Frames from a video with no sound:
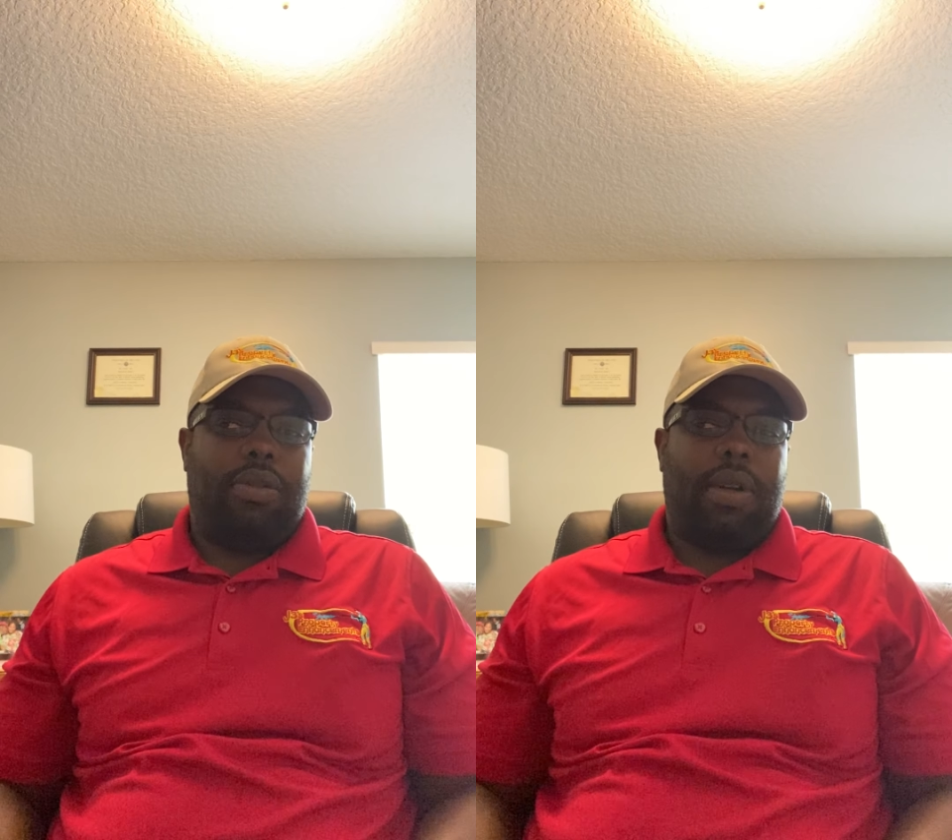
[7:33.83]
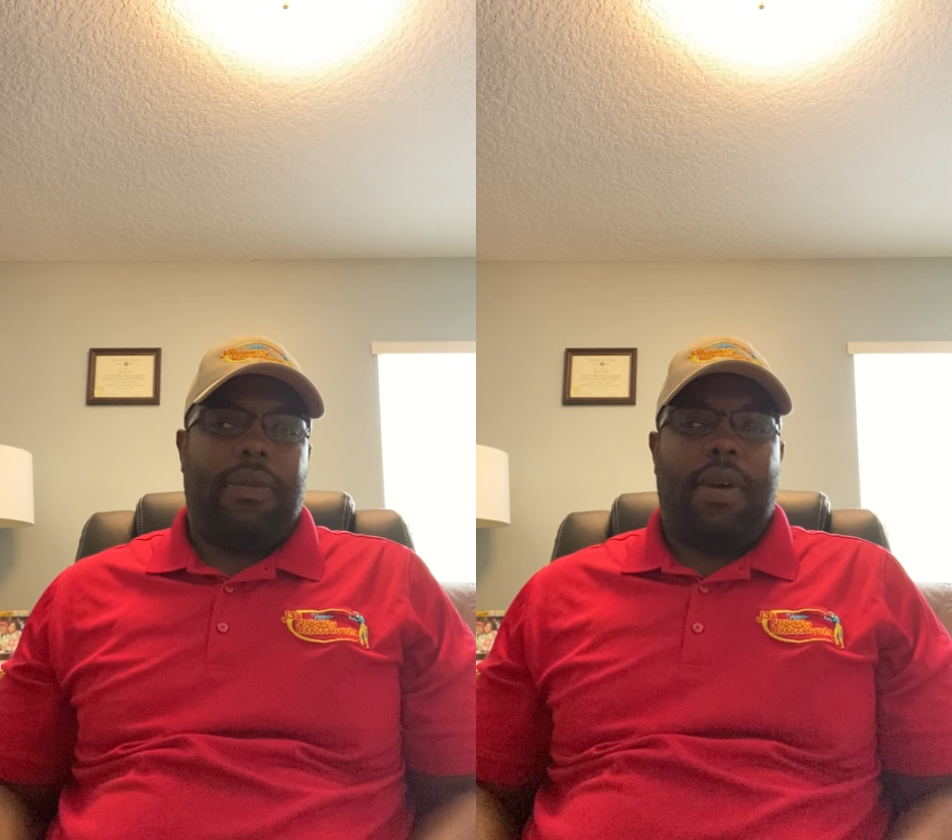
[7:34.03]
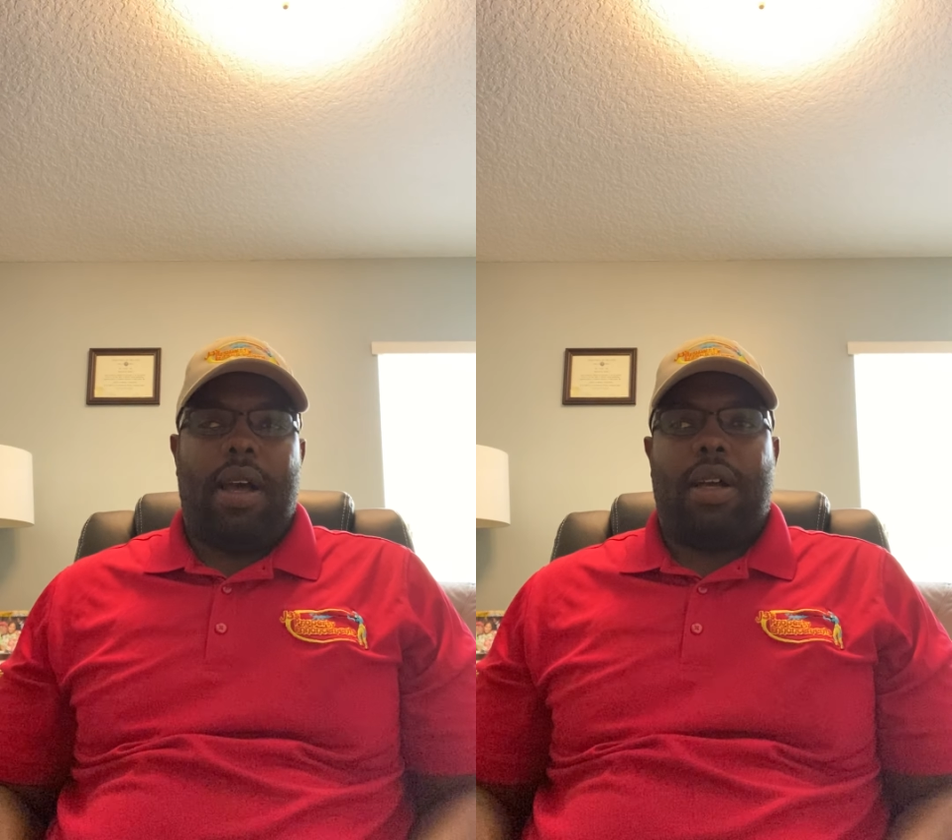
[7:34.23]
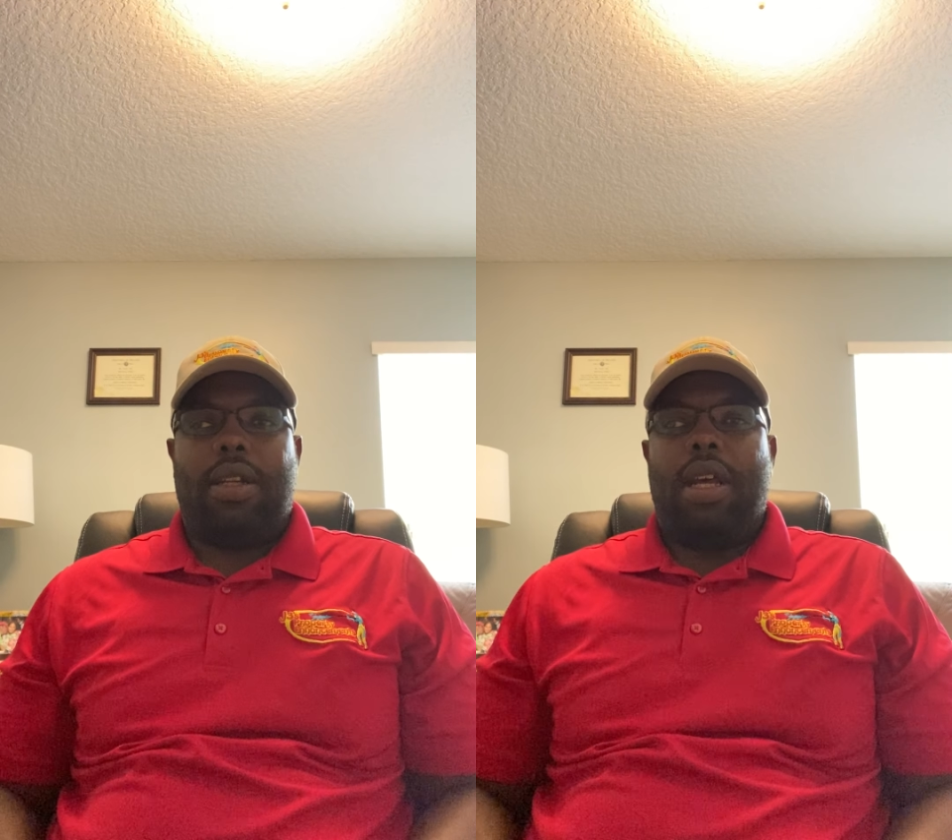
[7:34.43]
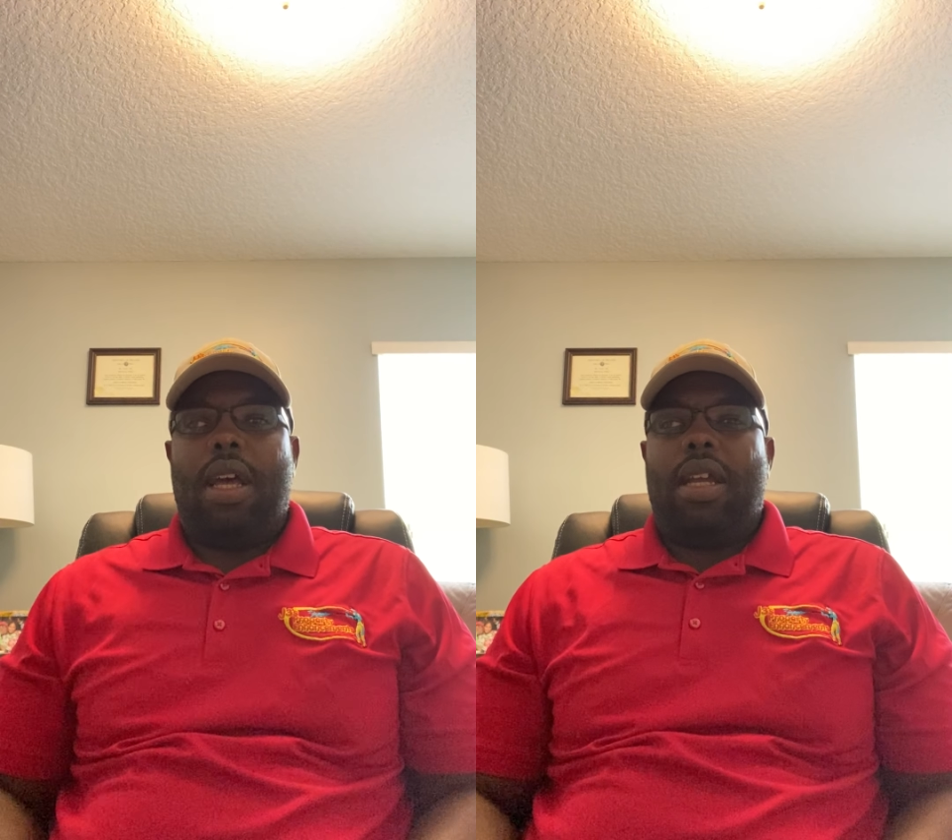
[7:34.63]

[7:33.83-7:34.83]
2,500.